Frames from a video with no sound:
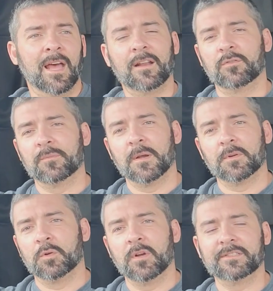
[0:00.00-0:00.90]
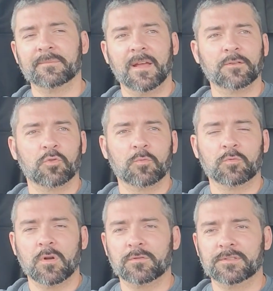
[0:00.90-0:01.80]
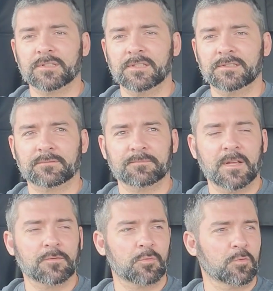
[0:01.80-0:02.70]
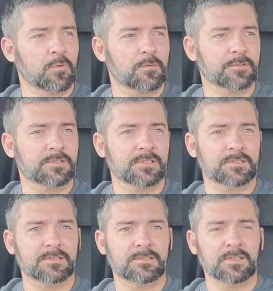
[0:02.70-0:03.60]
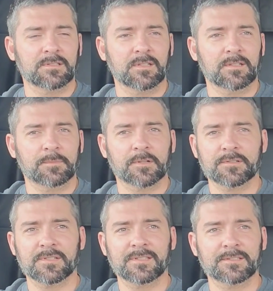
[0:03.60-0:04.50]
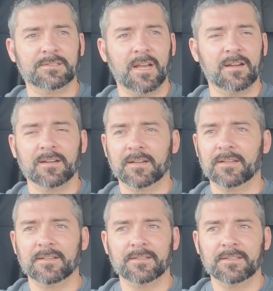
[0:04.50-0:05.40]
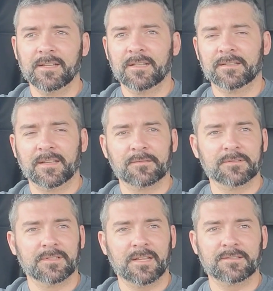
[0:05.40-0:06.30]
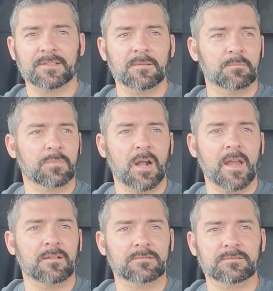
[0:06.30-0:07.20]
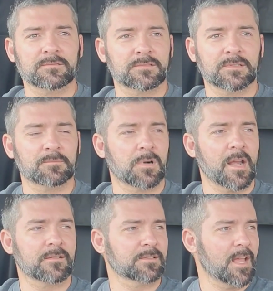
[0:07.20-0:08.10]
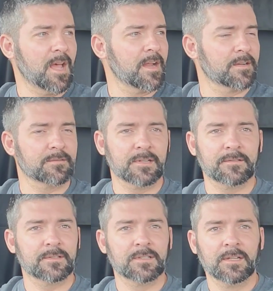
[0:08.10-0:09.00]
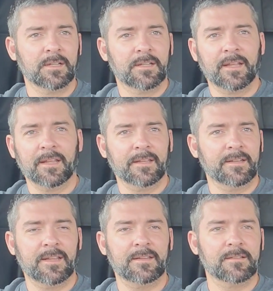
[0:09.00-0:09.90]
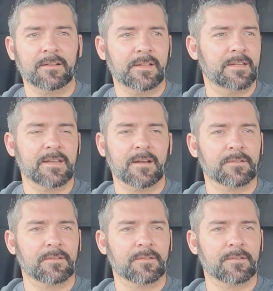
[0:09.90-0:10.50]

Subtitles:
I don't remember. It wasn't my normal Road Assist. My normal Road Assist person is Erica. I think it was like some brown guy or whatever. And he's